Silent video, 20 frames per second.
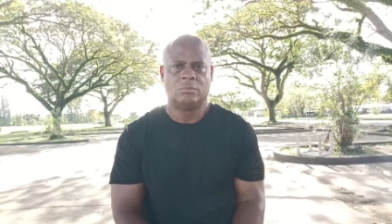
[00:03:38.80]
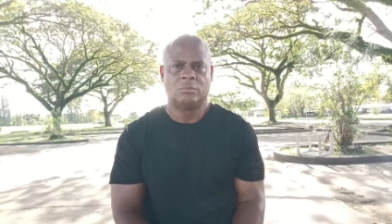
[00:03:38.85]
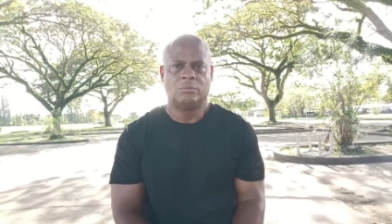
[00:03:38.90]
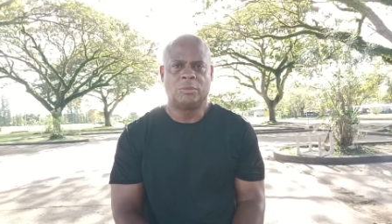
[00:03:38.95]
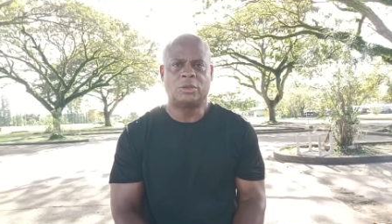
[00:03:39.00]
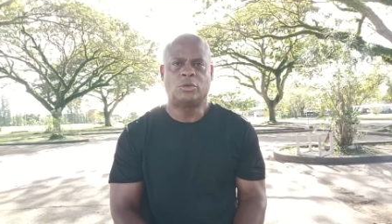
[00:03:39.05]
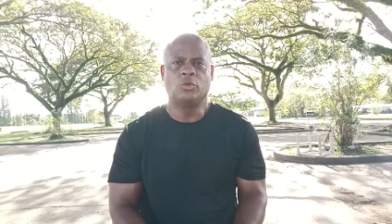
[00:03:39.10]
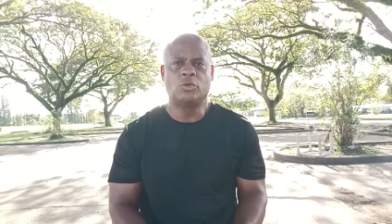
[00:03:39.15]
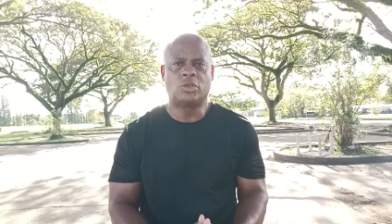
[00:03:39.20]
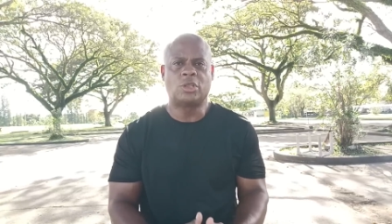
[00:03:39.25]

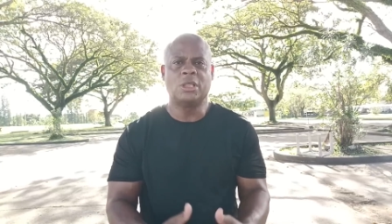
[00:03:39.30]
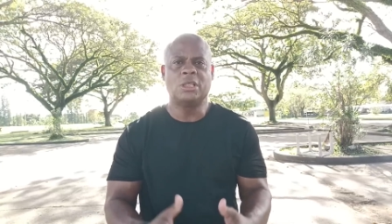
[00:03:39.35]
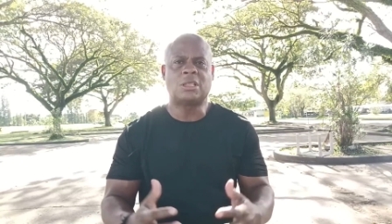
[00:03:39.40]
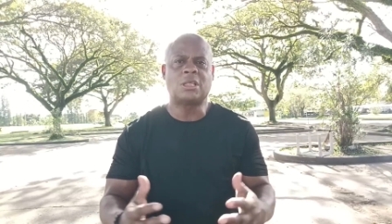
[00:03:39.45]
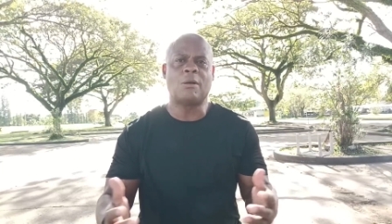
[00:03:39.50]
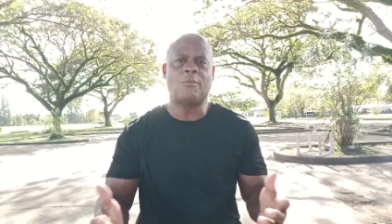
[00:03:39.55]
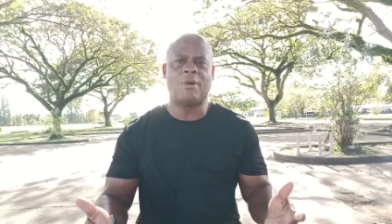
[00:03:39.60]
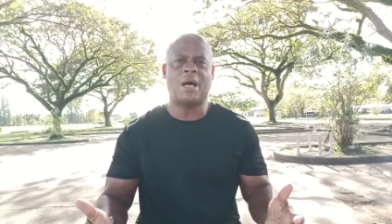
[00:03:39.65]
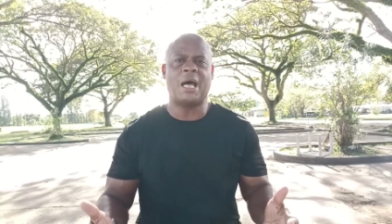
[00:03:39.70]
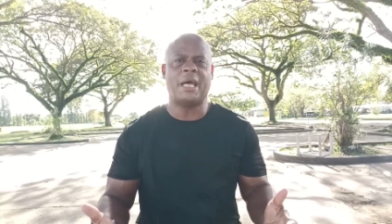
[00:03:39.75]
But you see
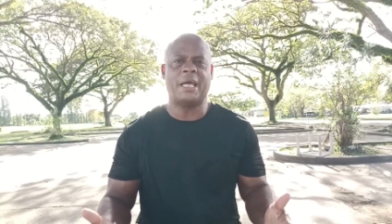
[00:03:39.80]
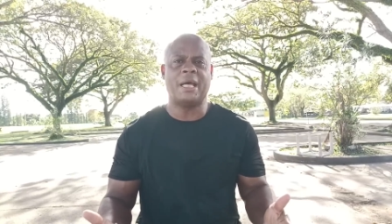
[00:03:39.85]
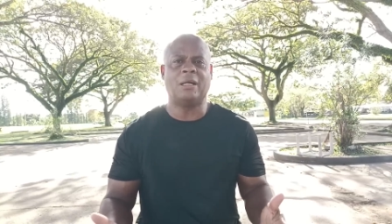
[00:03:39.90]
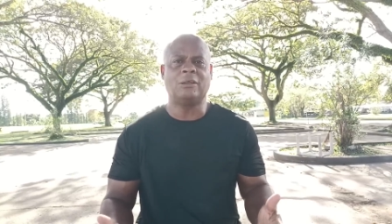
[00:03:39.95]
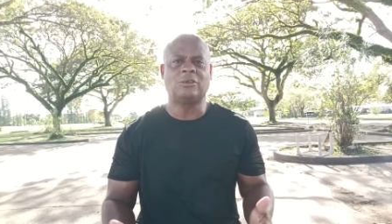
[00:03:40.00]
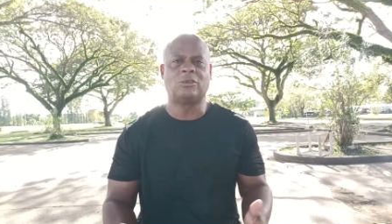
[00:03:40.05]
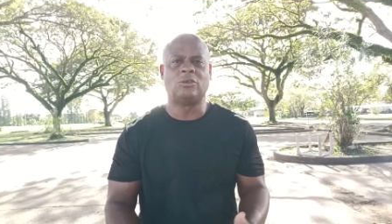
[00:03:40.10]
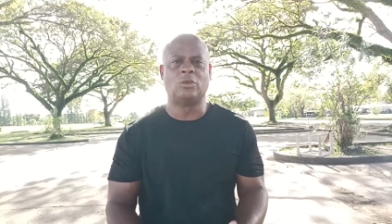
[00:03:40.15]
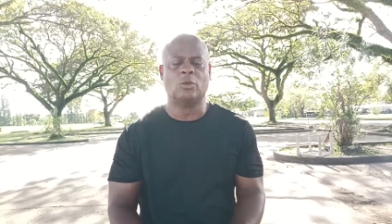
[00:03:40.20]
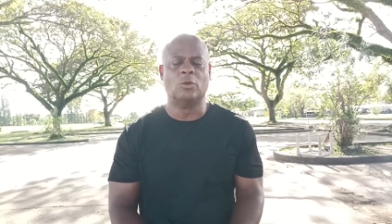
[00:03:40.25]
somebody
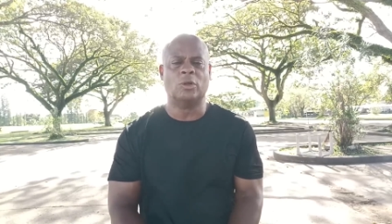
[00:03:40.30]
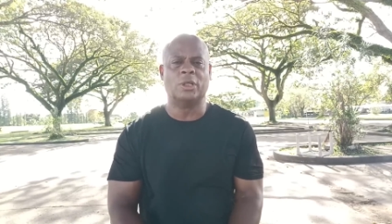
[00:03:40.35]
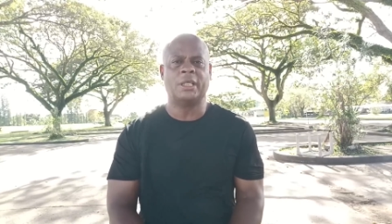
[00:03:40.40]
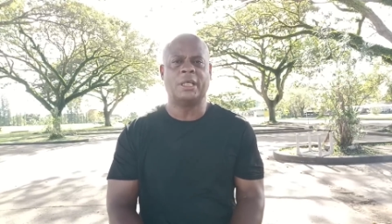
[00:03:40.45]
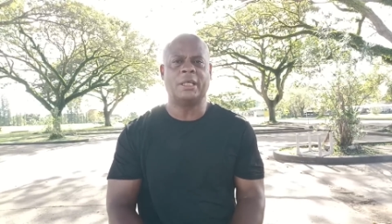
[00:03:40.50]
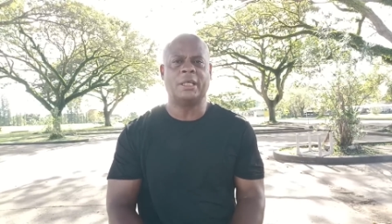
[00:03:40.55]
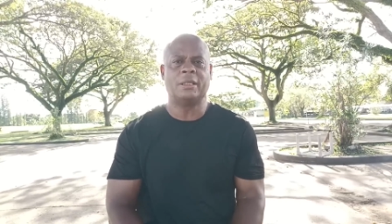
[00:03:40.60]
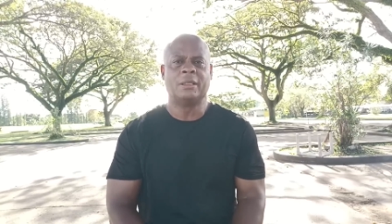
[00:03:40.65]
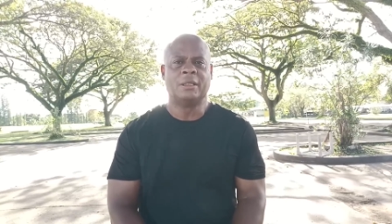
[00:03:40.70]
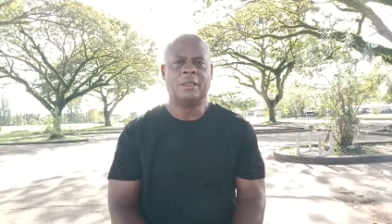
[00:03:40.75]
else doing
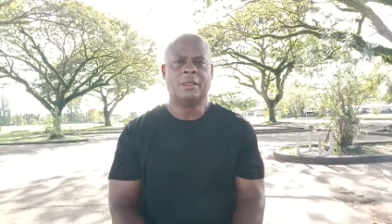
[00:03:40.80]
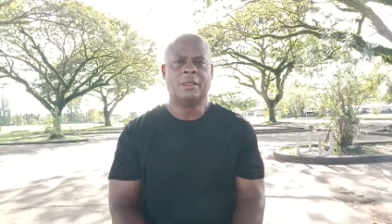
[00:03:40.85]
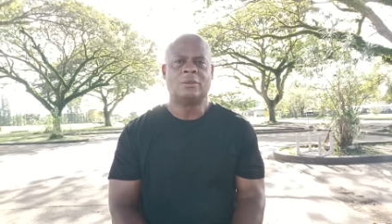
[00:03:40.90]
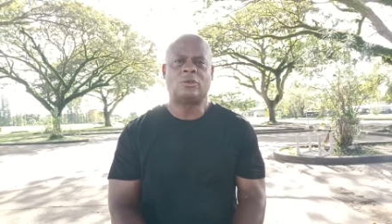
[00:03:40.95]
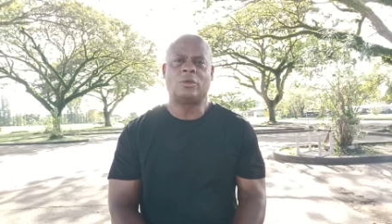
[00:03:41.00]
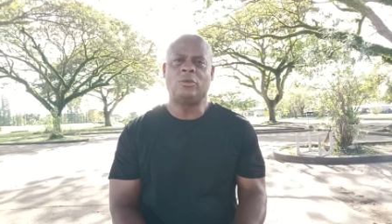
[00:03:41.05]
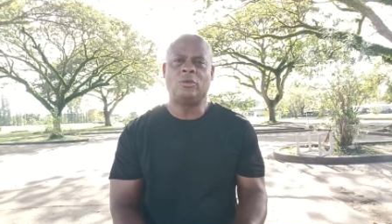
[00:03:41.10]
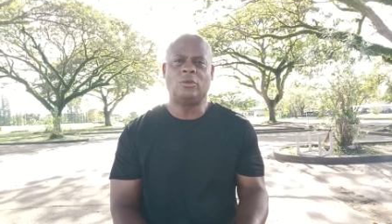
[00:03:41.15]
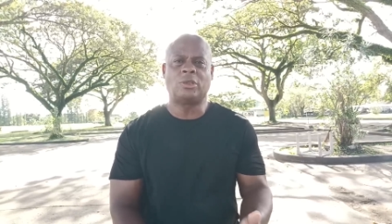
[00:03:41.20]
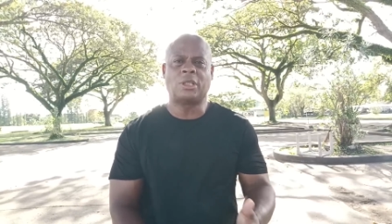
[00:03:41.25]
it,
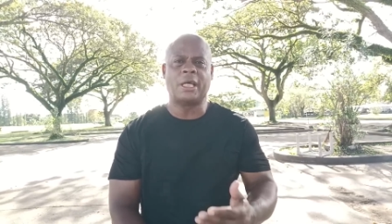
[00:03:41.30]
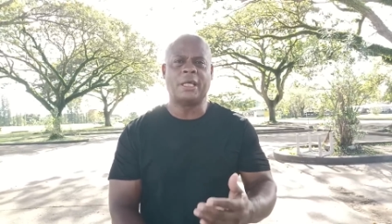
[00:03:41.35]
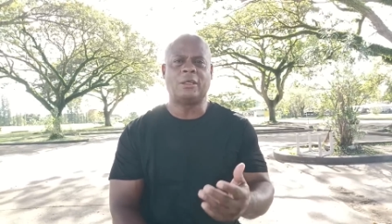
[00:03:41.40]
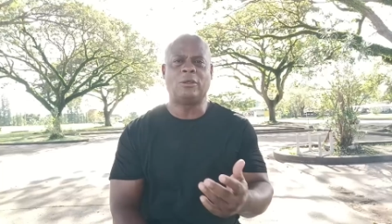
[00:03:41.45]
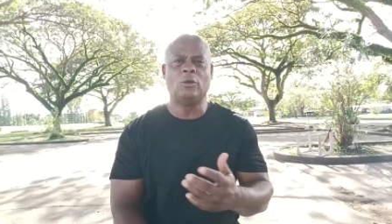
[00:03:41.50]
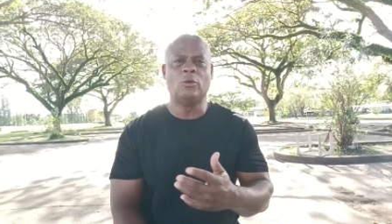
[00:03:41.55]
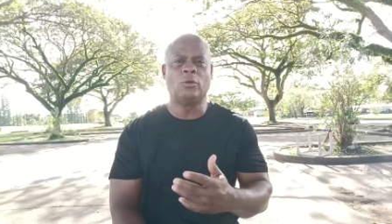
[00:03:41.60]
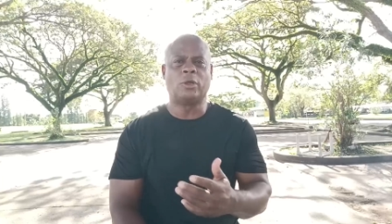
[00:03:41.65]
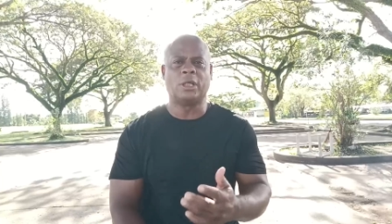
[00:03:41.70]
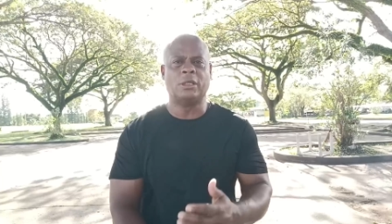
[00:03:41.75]
so you think
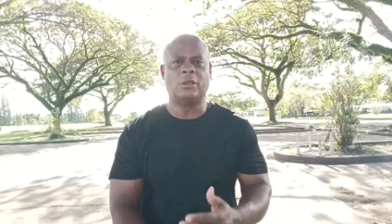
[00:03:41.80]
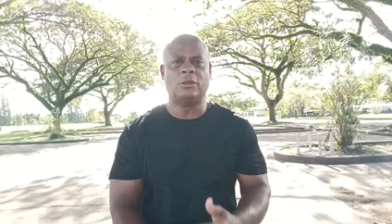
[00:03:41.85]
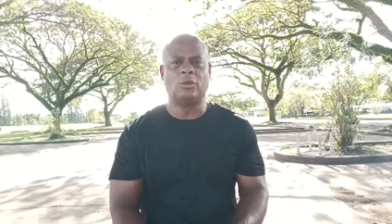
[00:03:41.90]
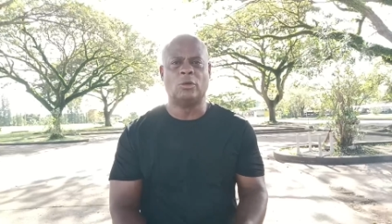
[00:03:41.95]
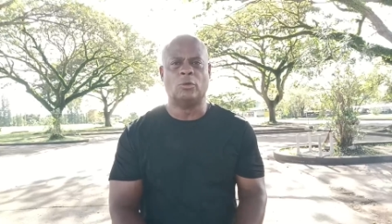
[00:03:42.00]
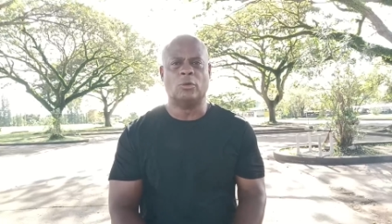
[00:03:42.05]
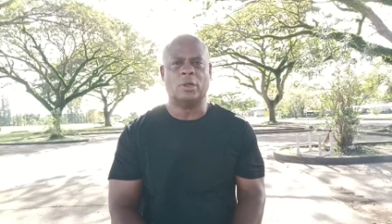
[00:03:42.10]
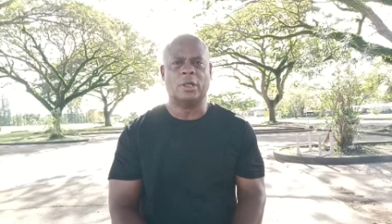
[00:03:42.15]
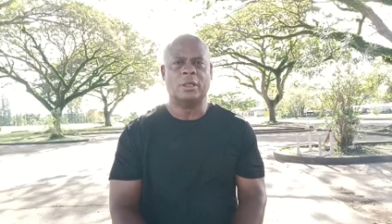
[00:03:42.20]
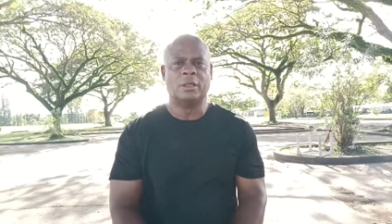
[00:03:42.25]
you can
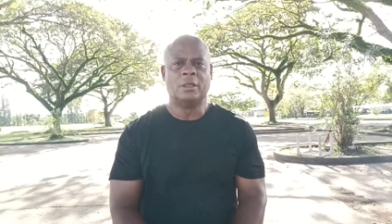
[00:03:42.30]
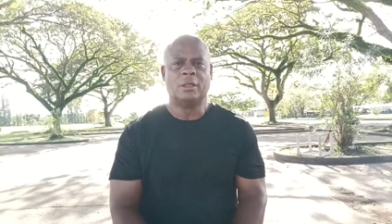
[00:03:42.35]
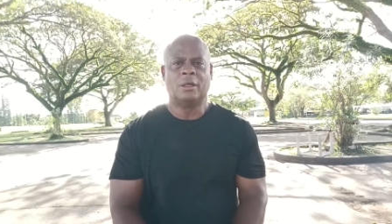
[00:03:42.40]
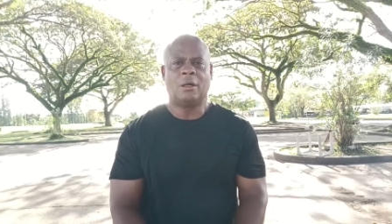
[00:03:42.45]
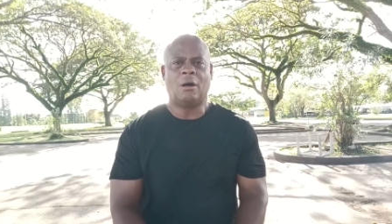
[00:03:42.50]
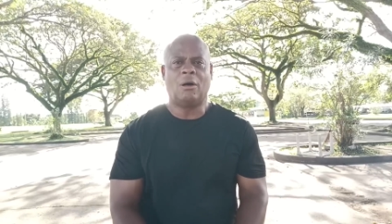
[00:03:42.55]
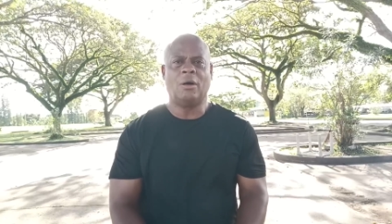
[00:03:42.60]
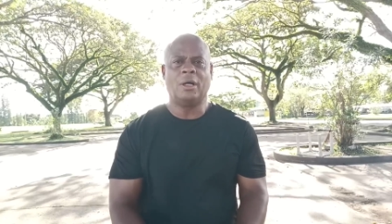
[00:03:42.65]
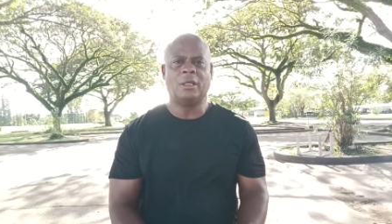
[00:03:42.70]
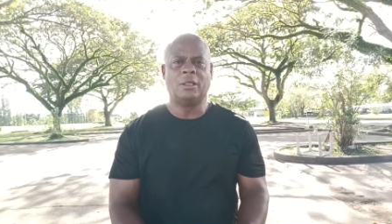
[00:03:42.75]
do it.
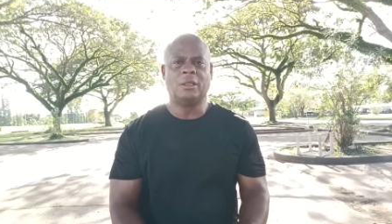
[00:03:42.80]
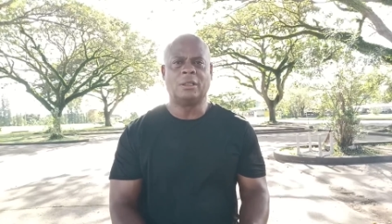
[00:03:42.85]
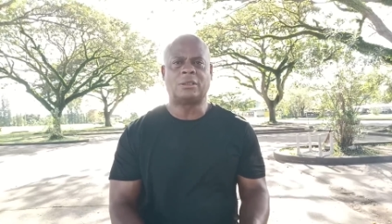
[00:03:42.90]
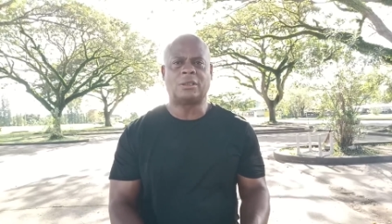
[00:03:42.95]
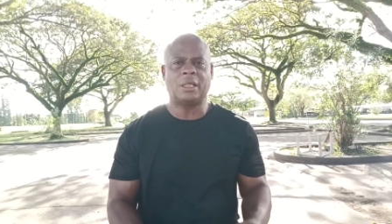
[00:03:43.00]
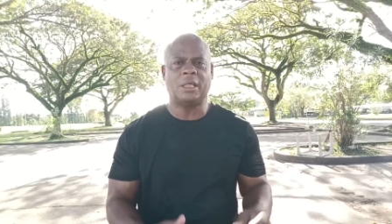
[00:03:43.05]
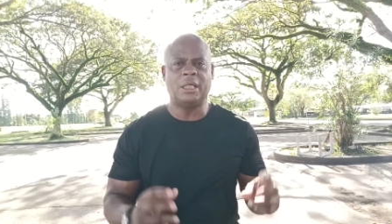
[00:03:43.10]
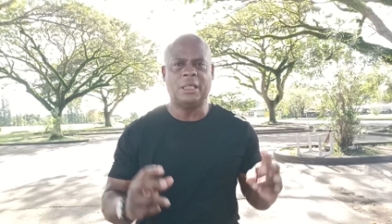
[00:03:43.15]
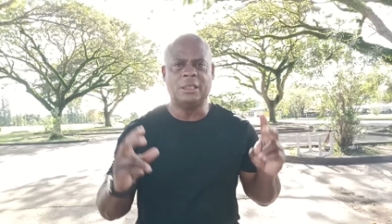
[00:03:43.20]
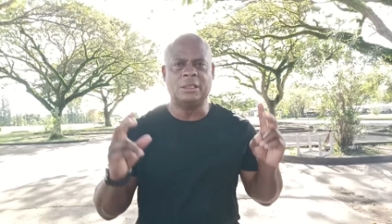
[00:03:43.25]
Oh, it
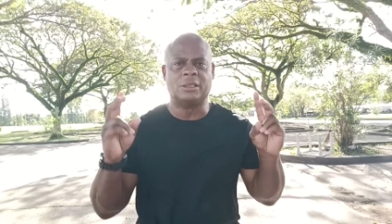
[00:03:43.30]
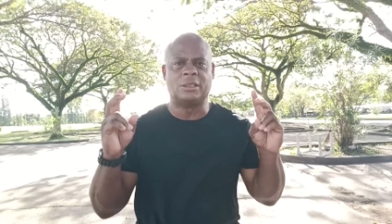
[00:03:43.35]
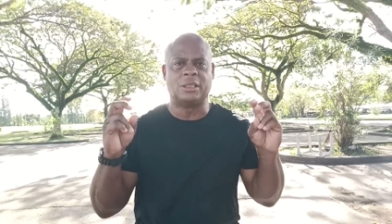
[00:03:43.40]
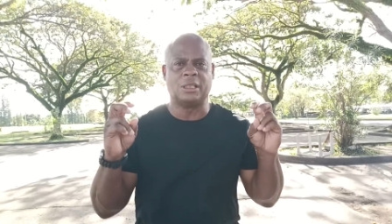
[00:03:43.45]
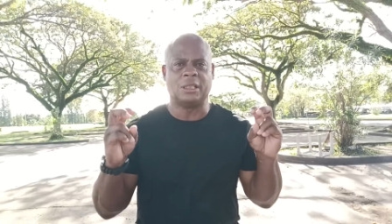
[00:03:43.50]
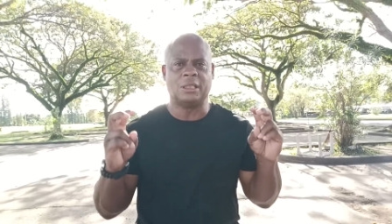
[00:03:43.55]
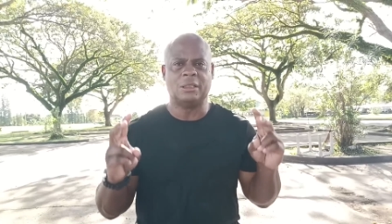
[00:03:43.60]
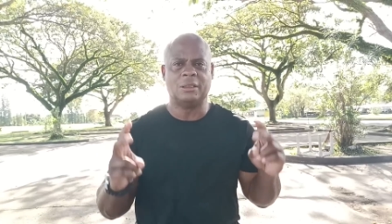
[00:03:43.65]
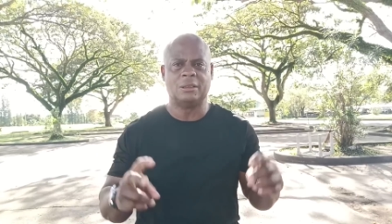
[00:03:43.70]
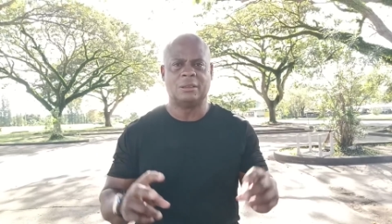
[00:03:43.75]
looks
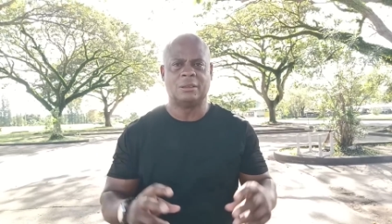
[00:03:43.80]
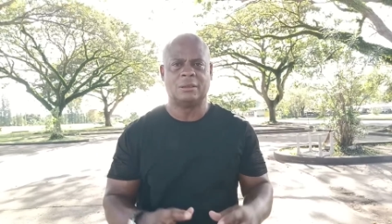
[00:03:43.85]
easy.